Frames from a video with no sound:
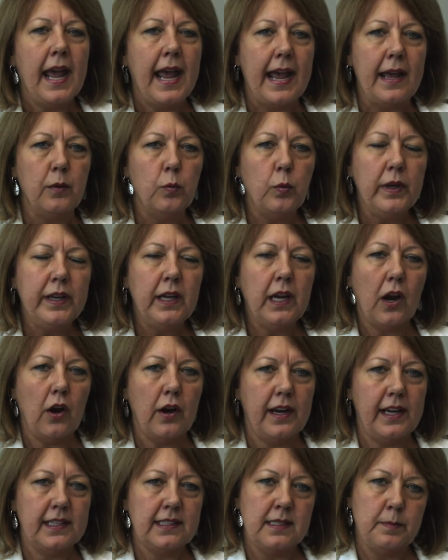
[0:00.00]
and we
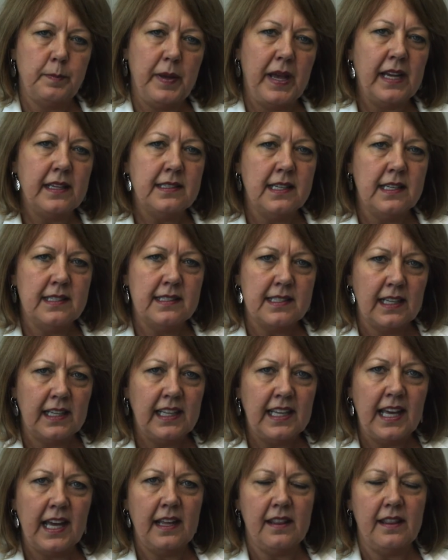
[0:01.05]
are expecting to
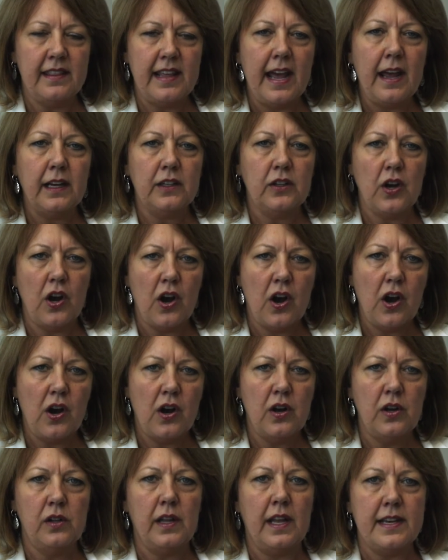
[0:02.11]
get that
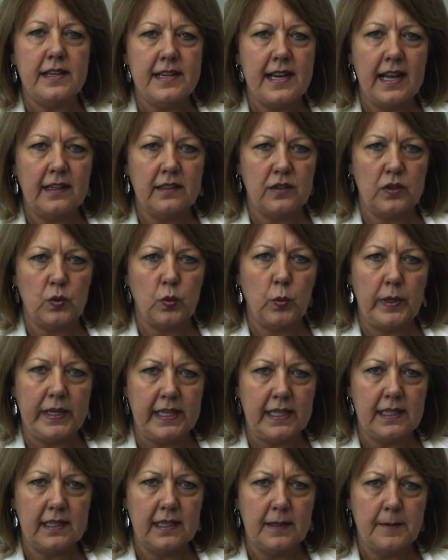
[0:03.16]
call next
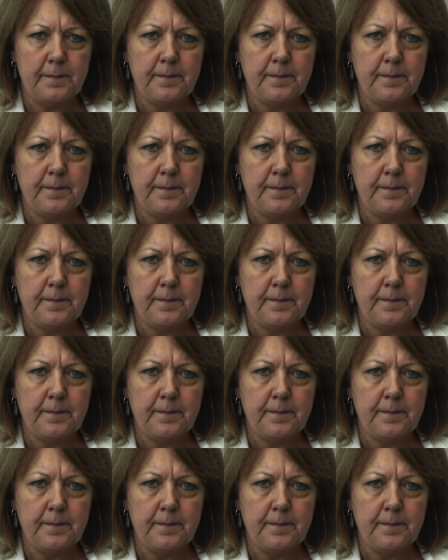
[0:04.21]
week.